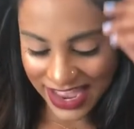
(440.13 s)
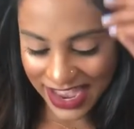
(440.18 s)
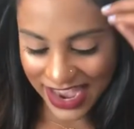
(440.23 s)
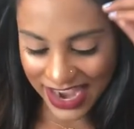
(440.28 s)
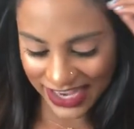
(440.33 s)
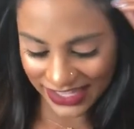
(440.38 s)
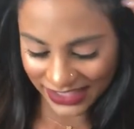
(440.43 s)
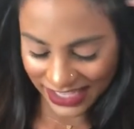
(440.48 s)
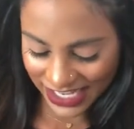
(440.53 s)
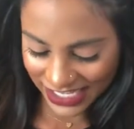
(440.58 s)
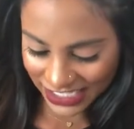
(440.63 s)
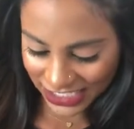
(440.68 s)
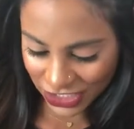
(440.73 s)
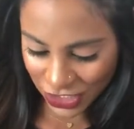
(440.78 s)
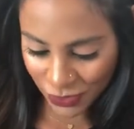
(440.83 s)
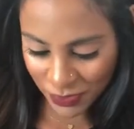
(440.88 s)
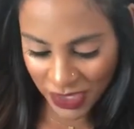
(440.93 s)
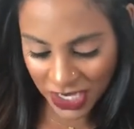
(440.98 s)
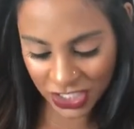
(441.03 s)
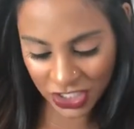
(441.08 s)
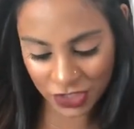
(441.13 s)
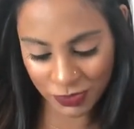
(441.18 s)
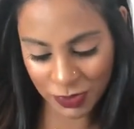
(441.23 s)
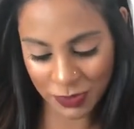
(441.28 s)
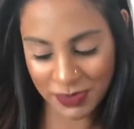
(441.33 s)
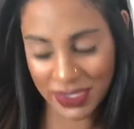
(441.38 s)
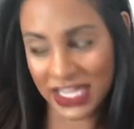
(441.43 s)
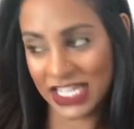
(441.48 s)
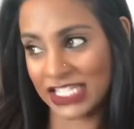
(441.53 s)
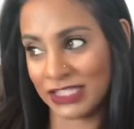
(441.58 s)
I like it so much, but
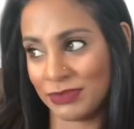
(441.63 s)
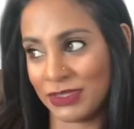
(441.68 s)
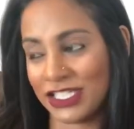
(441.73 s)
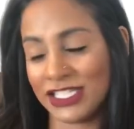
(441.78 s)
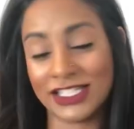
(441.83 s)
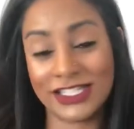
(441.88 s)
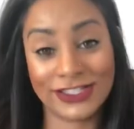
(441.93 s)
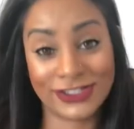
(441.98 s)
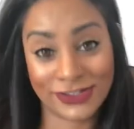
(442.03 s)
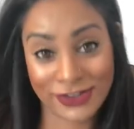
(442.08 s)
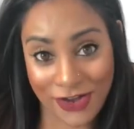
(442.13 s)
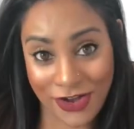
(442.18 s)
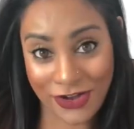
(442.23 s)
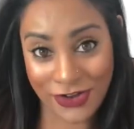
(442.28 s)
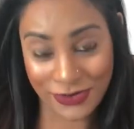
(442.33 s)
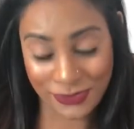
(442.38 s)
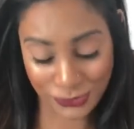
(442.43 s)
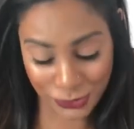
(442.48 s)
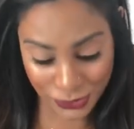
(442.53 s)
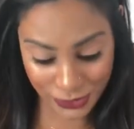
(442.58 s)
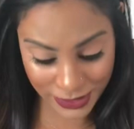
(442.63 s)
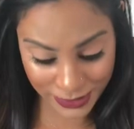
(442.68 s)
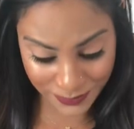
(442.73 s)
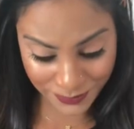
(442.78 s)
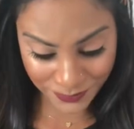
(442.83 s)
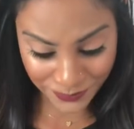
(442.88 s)
my husband's not on board.